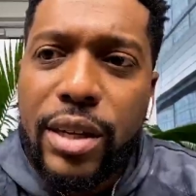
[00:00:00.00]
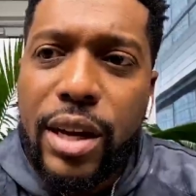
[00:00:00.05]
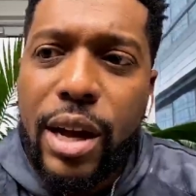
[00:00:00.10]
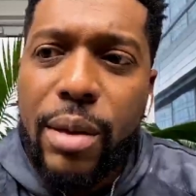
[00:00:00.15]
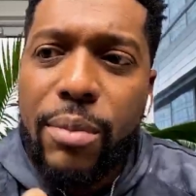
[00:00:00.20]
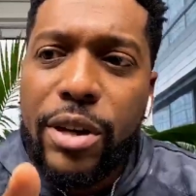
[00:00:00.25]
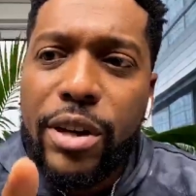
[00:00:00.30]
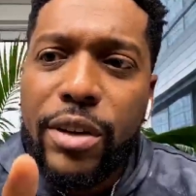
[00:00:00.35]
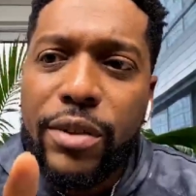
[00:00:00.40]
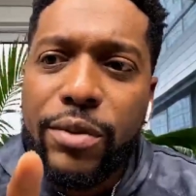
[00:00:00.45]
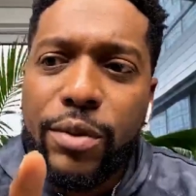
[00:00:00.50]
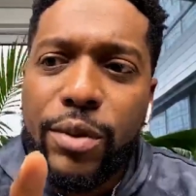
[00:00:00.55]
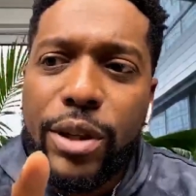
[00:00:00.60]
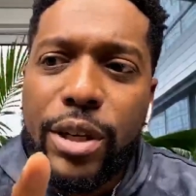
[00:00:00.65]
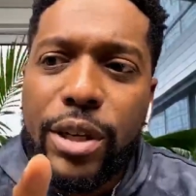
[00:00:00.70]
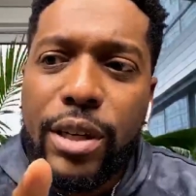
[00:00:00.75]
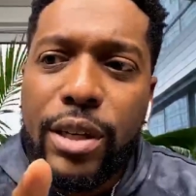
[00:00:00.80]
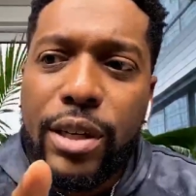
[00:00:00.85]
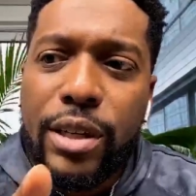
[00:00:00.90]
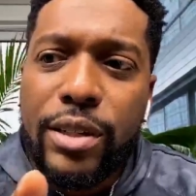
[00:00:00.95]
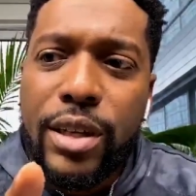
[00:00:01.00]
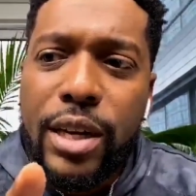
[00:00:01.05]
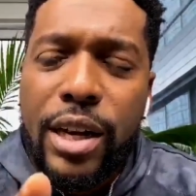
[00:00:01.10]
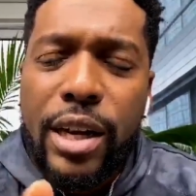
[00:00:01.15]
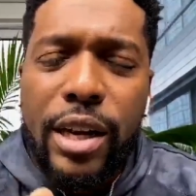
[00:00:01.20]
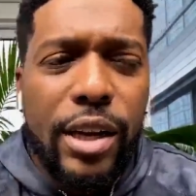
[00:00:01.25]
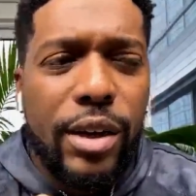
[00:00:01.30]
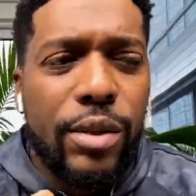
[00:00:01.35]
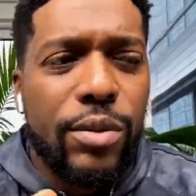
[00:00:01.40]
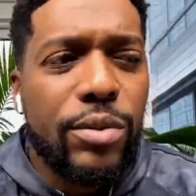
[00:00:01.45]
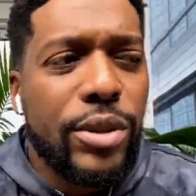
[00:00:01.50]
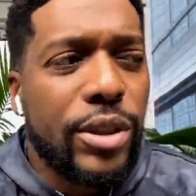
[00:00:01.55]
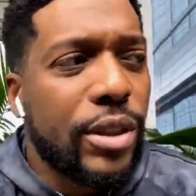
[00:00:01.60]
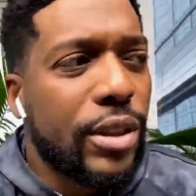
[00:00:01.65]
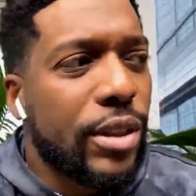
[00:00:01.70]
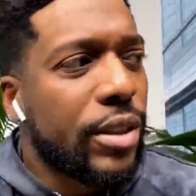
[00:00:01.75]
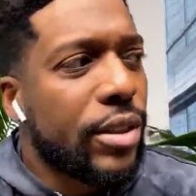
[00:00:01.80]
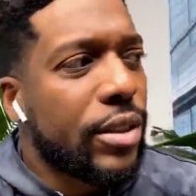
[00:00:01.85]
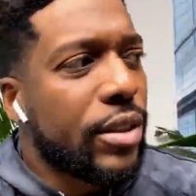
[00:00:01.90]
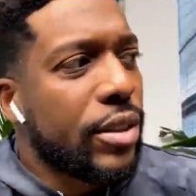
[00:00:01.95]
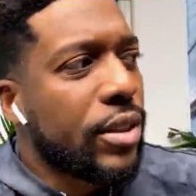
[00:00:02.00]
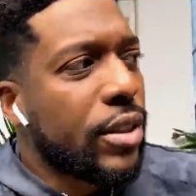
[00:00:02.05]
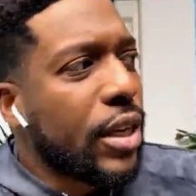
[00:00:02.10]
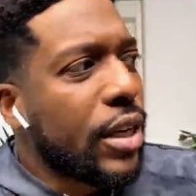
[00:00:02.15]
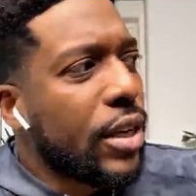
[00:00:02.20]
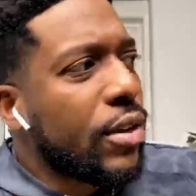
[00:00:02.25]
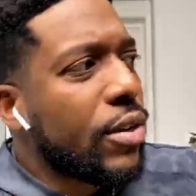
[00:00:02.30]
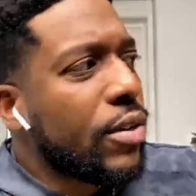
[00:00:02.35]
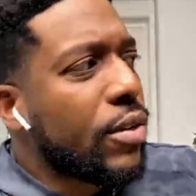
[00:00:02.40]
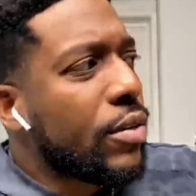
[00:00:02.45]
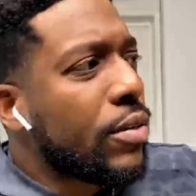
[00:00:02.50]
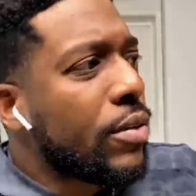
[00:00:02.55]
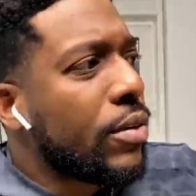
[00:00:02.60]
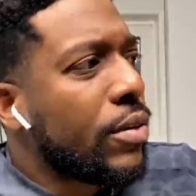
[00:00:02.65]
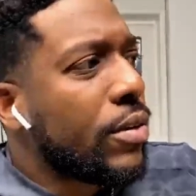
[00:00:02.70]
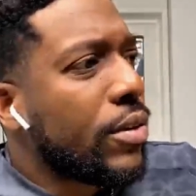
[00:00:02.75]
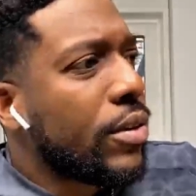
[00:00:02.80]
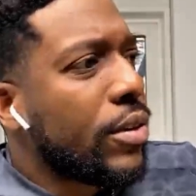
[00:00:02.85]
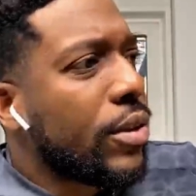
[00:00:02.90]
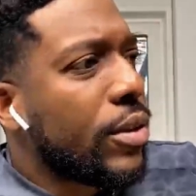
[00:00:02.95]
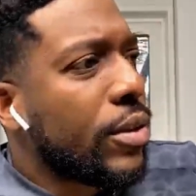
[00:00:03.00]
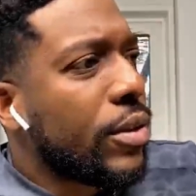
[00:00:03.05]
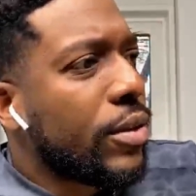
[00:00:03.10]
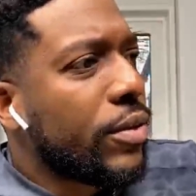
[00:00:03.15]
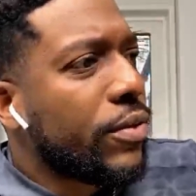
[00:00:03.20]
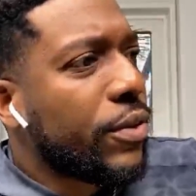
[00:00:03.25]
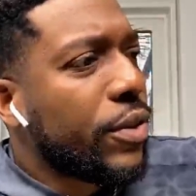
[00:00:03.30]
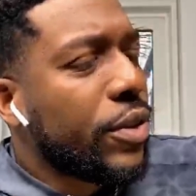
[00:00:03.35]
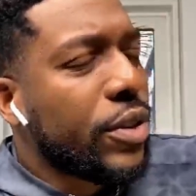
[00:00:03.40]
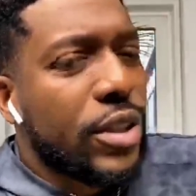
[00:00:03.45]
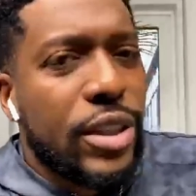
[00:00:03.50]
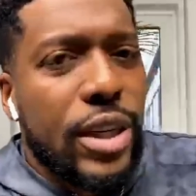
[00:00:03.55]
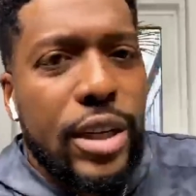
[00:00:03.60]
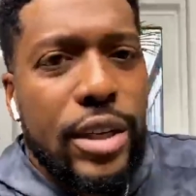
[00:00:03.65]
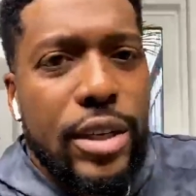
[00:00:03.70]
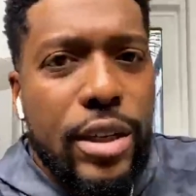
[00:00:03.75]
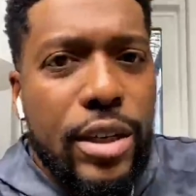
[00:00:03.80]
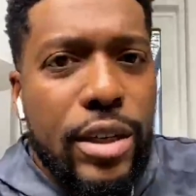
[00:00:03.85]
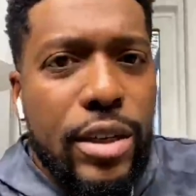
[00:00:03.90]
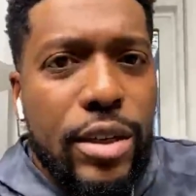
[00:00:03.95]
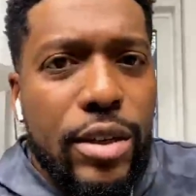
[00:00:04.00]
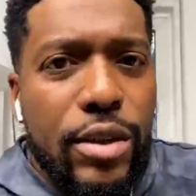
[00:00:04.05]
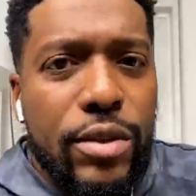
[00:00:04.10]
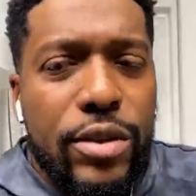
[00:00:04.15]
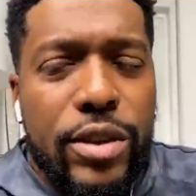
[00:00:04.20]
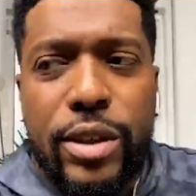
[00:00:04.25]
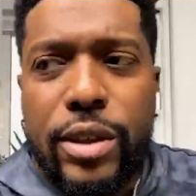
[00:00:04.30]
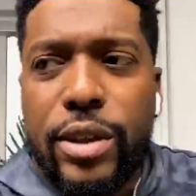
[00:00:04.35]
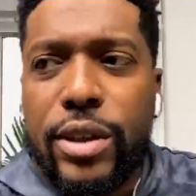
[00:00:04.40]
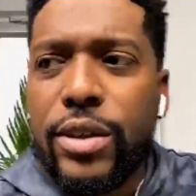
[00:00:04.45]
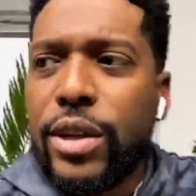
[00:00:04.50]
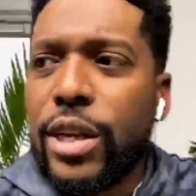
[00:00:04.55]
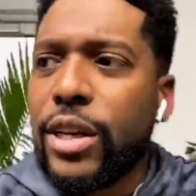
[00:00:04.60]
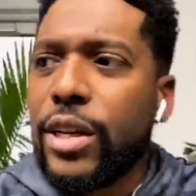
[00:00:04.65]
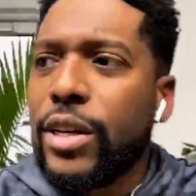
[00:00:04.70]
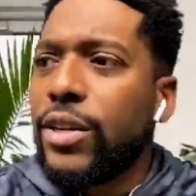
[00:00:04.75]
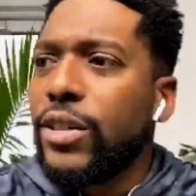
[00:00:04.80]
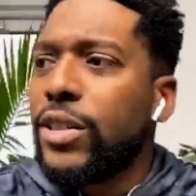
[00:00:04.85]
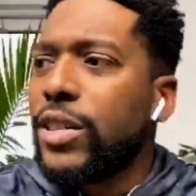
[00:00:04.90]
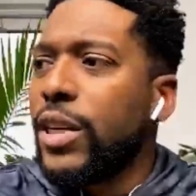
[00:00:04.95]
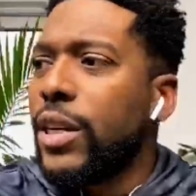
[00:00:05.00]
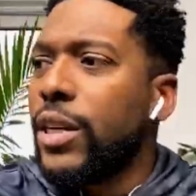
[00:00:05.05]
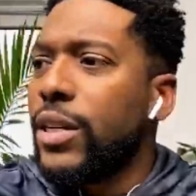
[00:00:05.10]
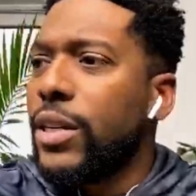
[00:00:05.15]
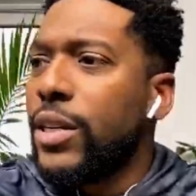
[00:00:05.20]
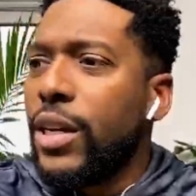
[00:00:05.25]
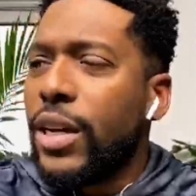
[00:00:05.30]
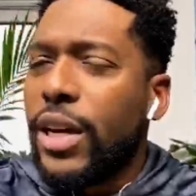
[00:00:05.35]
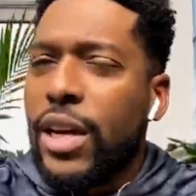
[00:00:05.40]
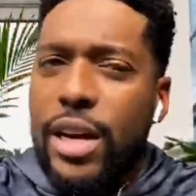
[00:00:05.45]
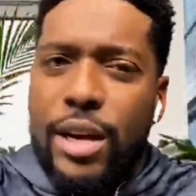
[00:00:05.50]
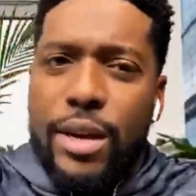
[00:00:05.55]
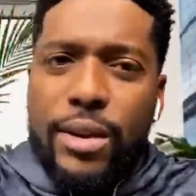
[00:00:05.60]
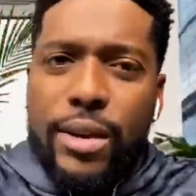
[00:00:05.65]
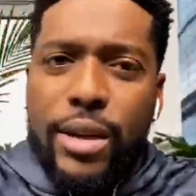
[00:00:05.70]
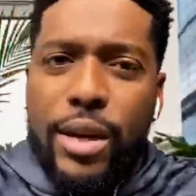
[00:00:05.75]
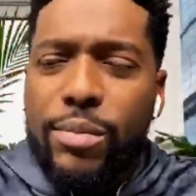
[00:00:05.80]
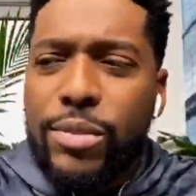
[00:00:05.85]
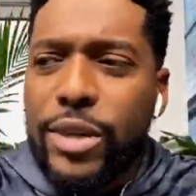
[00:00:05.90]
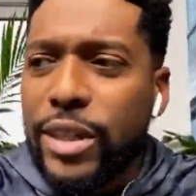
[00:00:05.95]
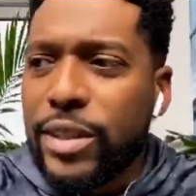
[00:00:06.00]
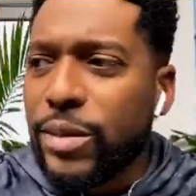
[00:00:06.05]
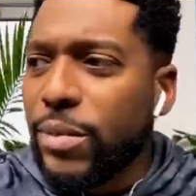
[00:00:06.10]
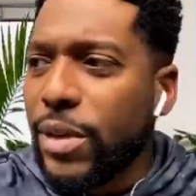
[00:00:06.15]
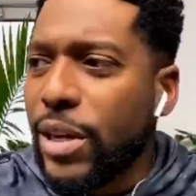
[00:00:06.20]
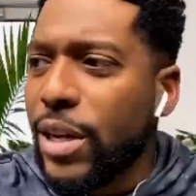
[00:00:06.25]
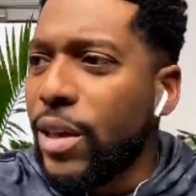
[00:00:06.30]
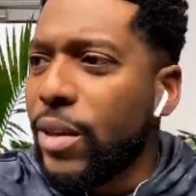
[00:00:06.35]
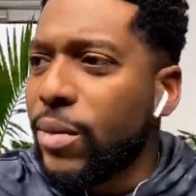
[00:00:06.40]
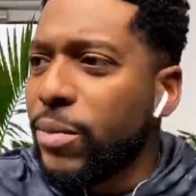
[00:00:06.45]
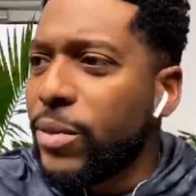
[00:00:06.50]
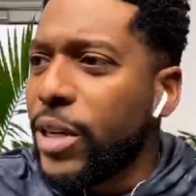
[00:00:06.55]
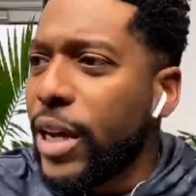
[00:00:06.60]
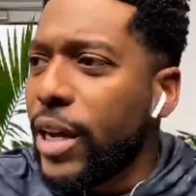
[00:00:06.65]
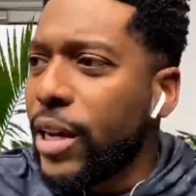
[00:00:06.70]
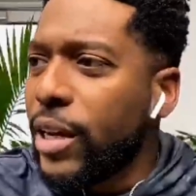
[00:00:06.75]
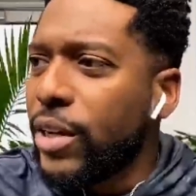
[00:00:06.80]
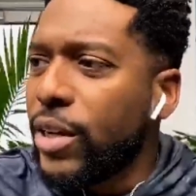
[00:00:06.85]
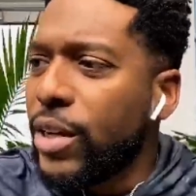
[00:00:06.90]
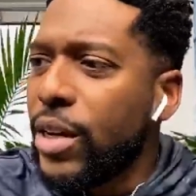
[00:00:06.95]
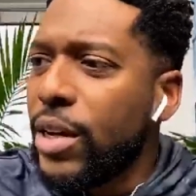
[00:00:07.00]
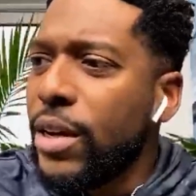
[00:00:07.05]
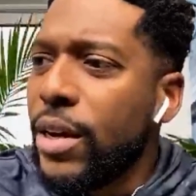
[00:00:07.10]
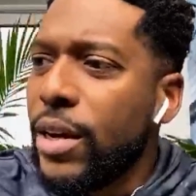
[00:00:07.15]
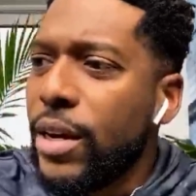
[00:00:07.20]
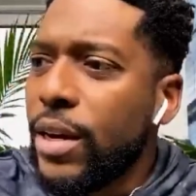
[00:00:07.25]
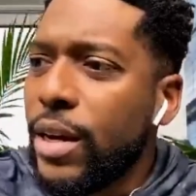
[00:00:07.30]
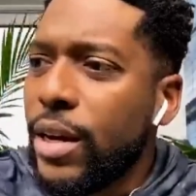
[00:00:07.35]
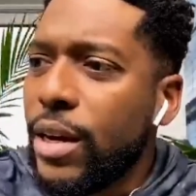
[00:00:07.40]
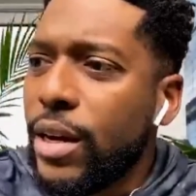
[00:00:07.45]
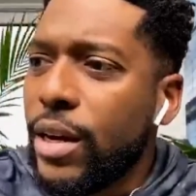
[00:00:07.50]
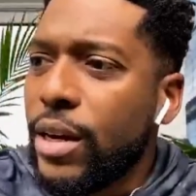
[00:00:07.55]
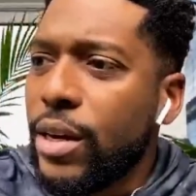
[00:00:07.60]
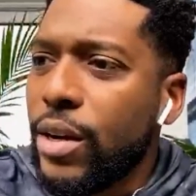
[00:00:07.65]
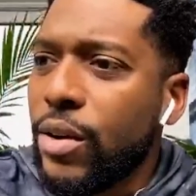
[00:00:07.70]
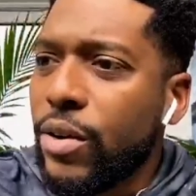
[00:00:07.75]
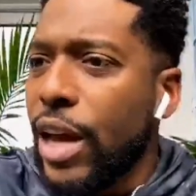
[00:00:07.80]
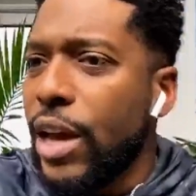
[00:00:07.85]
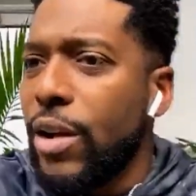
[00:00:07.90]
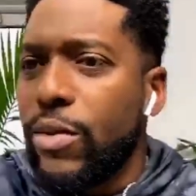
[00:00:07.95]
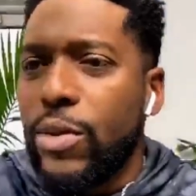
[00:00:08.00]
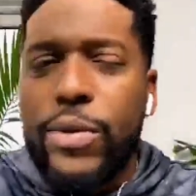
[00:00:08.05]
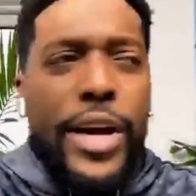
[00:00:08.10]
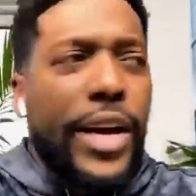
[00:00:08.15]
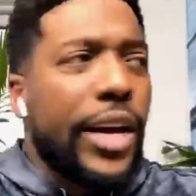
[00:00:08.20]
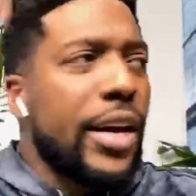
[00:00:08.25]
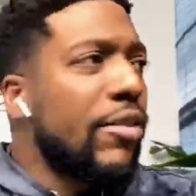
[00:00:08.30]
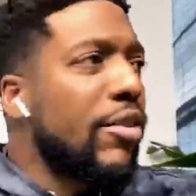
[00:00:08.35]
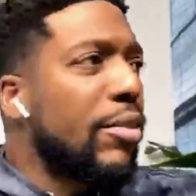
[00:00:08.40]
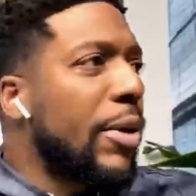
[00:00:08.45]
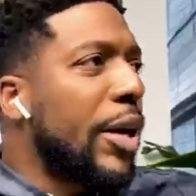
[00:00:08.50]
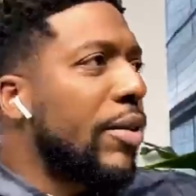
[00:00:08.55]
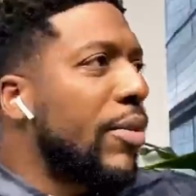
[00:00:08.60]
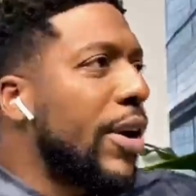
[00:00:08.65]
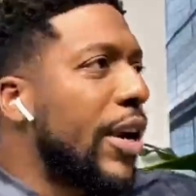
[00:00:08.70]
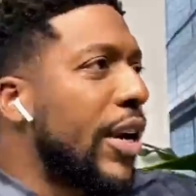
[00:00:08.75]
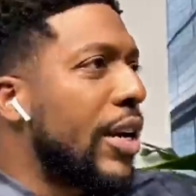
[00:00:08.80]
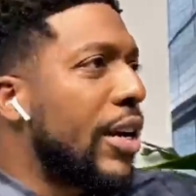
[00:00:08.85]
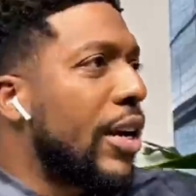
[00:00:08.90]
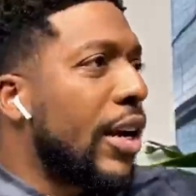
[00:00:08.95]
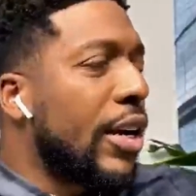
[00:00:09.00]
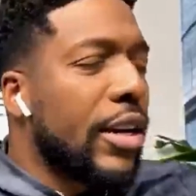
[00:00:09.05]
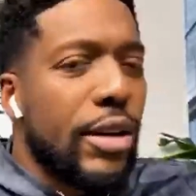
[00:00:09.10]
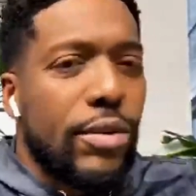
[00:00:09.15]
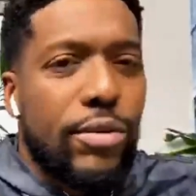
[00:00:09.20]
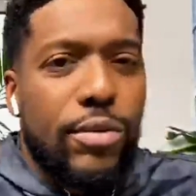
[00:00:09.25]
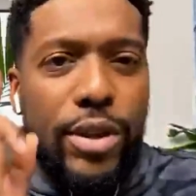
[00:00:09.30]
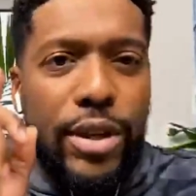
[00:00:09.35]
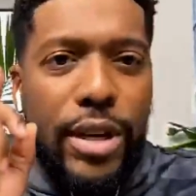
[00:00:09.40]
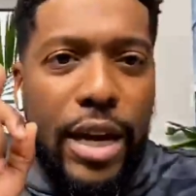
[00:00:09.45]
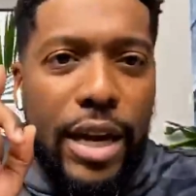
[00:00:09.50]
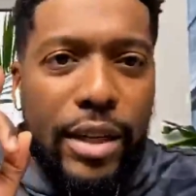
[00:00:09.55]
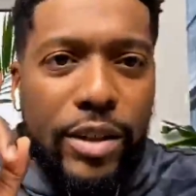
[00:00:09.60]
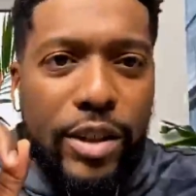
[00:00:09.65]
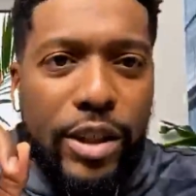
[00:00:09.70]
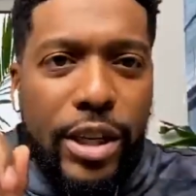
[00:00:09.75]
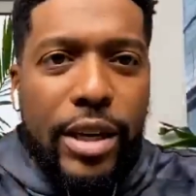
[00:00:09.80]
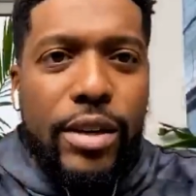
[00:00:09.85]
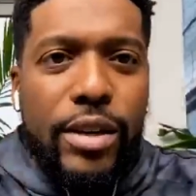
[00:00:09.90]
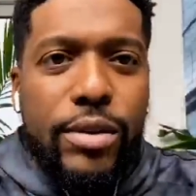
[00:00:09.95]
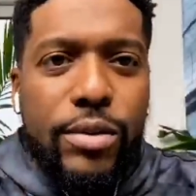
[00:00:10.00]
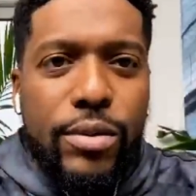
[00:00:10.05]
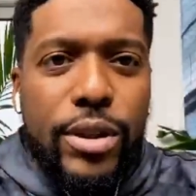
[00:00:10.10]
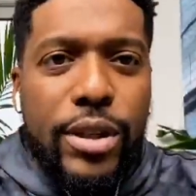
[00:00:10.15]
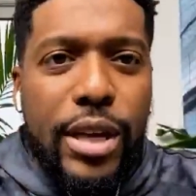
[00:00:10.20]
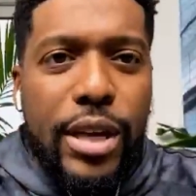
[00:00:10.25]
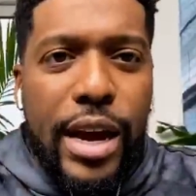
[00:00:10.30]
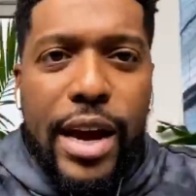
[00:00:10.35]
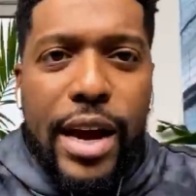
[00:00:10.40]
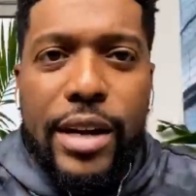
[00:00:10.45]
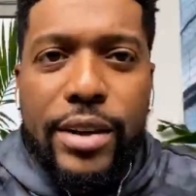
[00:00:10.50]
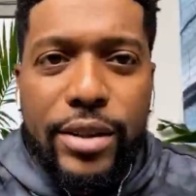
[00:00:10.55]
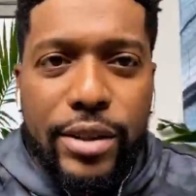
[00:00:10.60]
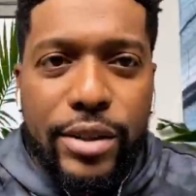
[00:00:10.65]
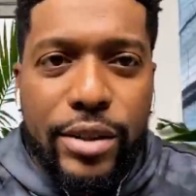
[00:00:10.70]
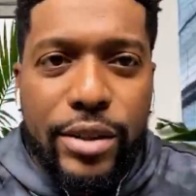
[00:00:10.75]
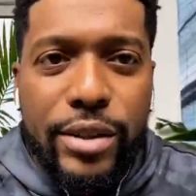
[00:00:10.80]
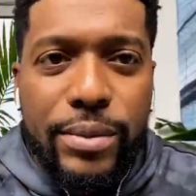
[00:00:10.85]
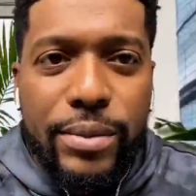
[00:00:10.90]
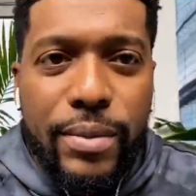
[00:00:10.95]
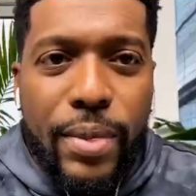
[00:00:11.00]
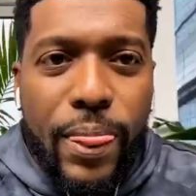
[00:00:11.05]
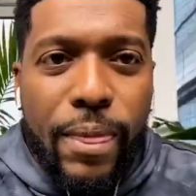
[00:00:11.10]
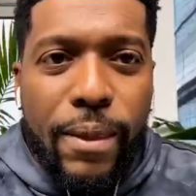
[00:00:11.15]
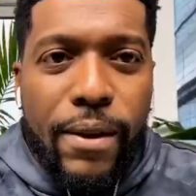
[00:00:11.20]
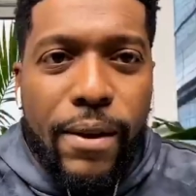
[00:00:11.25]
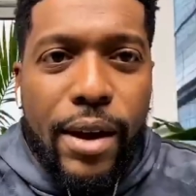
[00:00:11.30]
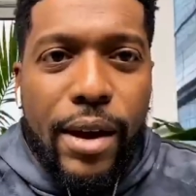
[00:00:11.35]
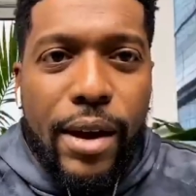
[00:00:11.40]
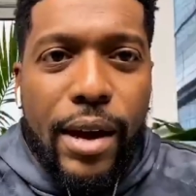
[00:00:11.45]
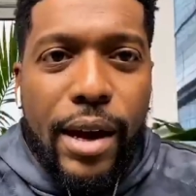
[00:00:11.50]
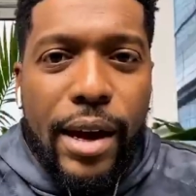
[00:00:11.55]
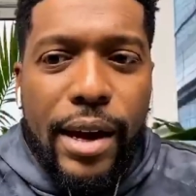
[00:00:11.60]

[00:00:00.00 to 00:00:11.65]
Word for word: his time, and if when he's he would tell the first AD, you know, he'd get in there and say, Keith, God bless him, Keith, be like, uh, okay, we're ready, everybody ready, and he would not check with the actors, mm.